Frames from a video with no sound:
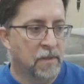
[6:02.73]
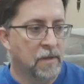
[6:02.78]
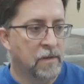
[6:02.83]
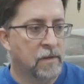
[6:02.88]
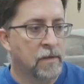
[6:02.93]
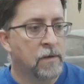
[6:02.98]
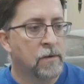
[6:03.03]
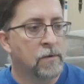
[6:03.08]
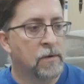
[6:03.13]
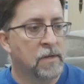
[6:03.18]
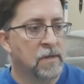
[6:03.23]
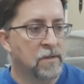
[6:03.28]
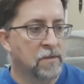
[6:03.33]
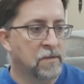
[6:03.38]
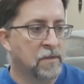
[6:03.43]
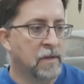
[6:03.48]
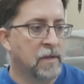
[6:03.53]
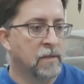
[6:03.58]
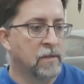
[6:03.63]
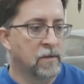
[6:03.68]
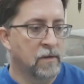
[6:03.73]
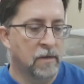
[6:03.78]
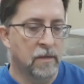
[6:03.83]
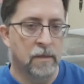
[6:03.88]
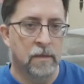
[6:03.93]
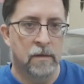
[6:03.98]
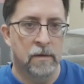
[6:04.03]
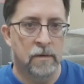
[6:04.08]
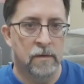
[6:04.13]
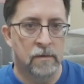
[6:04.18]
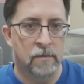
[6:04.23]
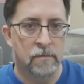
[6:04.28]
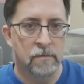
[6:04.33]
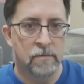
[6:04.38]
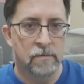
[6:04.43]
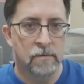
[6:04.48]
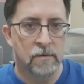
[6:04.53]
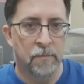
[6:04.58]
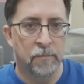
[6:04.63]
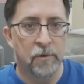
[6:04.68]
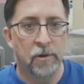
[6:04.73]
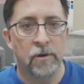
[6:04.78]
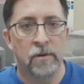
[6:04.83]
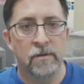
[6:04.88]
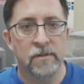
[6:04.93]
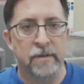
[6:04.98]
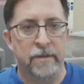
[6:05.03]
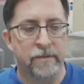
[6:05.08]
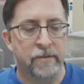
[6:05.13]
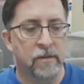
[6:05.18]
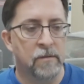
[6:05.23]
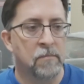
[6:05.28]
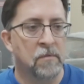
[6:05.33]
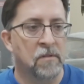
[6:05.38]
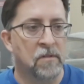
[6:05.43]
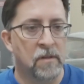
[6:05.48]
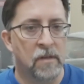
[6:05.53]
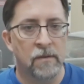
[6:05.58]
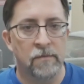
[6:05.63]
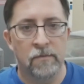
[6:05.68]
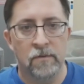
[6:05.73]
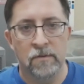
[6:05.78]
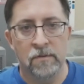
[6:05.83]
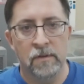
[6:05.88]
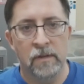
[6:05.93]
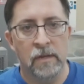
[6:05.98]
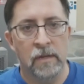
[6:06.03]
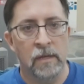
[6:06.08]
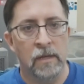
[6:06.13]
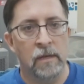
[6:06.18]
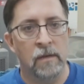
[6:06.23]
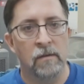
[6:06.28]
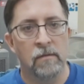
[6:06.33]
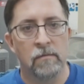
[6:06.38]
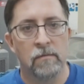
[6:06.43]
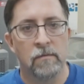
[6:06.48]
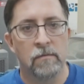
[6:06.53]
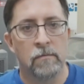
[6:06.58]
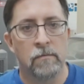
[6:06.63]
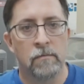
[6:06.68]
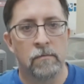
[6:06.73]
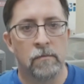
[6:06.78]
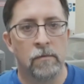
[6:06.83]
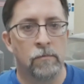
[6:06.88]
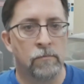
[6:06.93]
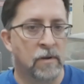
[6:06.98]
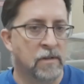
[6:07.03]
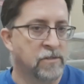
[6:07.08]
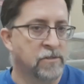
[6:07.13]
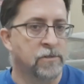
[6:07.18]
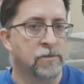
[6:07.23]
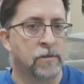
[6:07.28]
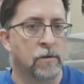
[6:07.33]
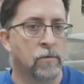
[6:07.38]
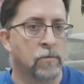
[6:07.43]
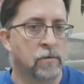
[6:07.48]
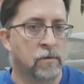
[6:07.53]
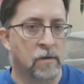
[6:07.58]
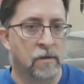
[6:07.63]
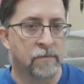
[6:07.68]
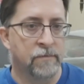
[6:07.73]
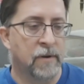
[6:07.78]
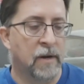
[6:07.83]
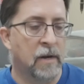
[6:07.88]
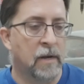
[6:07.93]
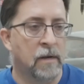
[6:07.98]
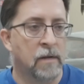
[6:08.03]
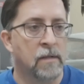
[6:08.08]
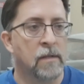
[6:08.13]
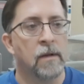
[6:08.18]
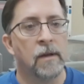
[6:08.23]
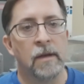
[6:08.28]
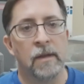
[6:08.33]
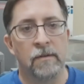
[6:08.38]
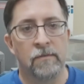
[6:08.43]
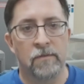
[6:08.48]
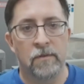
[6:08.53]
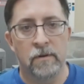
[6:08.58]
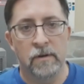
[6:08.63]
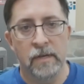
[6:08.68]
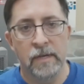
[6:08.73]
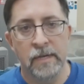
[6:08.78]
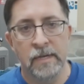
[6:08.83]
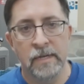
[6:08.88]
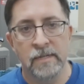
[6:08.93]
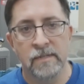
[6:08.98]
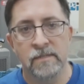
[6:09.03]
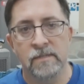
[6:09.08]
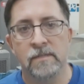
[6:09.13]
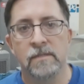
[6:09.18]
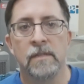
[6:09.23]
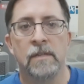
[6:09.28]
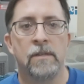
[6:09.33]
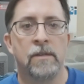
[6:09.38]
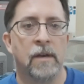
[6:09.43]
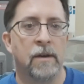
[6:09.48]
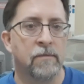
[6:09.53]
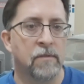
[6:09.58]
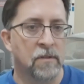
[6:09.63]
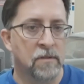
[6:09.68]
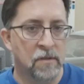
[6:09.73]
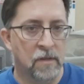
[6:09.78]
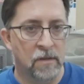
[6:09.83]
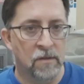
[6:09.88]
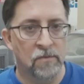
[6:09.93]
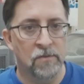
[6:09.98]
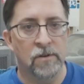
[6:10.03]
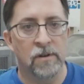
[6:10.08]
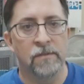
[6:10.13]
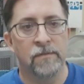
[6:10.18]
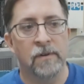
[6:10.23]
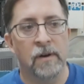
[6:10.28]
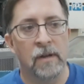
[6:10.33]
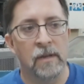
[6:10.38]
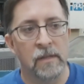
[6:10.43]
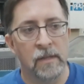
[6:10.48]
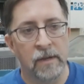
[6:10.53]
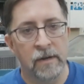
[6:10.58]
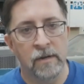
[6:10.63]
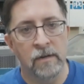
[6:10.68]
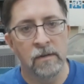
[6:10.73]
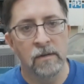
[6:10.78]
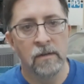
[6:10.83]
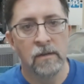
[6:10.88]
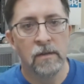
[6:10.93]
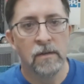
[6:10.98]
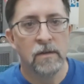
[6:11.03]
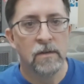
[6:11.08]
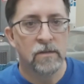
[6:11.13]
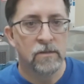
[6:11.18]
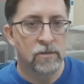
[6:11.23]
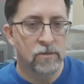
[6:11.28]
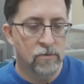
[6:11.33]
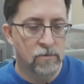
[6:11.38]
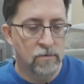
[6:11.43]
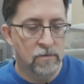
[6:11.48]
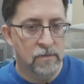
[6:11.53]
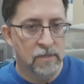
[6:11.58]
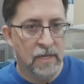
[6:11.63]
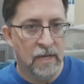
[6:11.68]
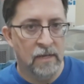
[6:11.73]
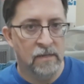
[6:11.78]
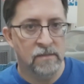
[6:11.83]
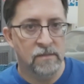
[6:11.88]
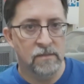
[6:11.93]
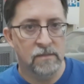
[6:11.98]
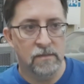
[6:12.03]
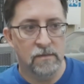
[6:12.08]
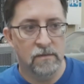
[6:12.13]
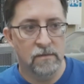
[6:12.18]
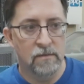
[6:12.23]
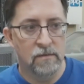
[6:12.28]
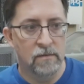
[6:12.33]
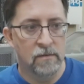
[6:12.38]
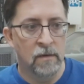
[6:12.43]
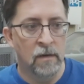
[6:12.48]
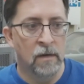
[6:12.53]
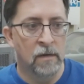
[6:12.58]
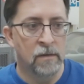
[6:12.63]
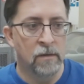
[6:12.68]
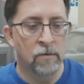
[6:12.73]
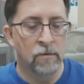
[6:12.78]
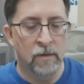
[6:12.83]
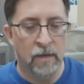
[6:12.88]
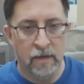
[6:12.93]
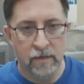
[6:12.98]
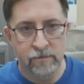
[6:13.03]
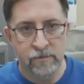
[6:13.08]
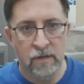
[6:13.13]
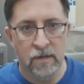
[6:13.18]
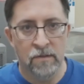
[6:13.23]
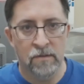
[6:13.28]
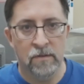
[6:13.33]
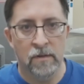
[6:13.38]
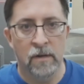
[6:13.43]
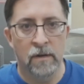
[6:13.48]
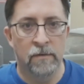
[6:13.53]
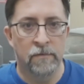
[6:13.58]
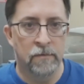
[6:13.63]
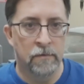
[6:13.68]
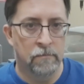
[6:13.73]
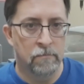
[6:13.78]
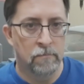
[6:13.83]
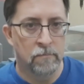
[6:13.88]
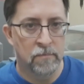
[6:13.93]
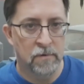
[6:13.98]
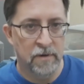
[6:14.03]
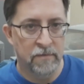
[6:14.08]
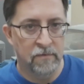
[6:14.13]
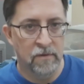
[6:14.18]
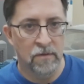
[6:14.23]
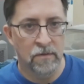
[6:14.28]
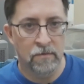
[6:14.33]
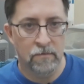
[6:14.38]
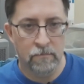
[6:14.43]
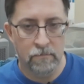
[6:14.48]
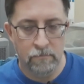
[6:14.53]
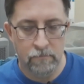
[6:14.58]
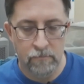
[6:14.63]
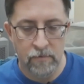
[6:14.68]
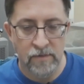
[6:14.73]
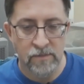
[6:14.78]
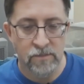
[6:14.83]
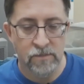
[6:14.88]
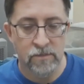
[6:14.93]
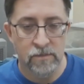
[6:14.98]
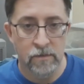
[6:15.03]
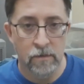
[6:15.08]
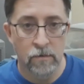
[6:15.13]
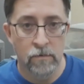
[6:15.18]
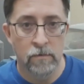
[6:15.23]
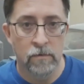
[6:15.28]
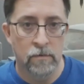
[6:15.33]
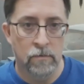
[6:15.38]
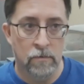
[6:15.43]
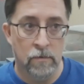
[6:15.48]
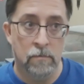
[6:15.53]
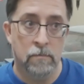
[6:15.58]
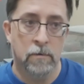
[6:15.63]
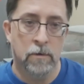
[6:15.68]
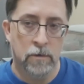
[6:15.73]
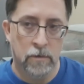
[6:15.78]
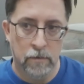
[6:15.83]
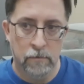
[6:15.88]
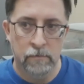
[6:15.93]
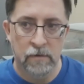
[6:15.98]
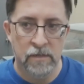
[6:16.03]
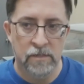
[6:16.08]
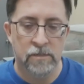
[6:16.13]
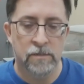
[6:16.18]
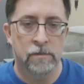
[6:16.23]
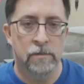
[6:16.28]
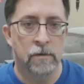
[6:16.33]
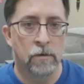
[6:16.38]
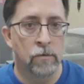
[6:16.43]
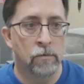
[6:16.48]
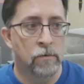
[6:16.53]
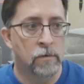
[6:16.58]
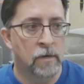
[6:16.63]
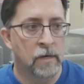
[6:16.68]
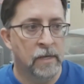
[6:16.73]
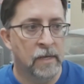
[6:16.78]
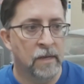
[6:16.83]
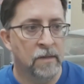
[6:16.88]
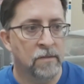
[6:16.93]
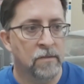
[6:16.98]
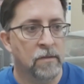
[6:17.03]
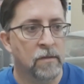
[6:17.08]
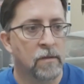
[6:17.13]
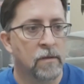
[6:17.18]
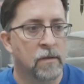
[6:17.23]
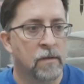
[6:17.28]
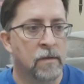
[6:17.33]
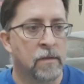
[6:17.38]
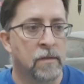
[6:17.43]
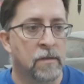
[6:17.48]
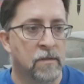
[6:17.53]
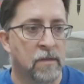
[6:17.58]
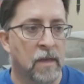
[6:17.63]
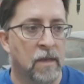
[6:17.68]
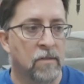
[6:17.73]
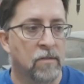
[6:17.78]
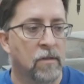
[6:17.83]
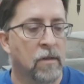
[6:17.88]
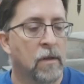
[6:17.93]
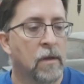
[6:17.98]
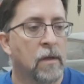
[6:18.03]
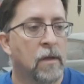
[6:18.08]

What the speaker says: they do is they look in their computer system to see if there's any registered owner on file. And if there is, then you have to send a certified letter to the last known address of the previous registered owner, or current registered owner, I guess, in this case.